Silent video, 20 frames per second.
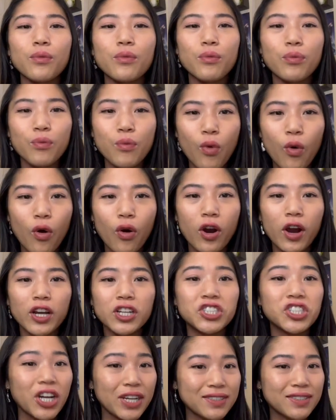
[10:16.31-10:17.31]
more
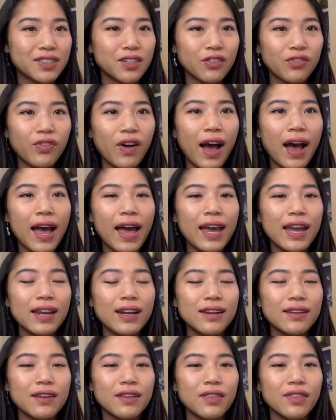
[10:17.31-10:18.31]

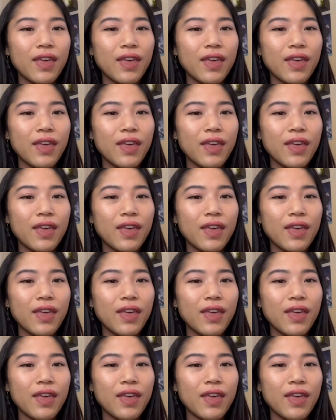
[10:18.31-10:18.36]
justified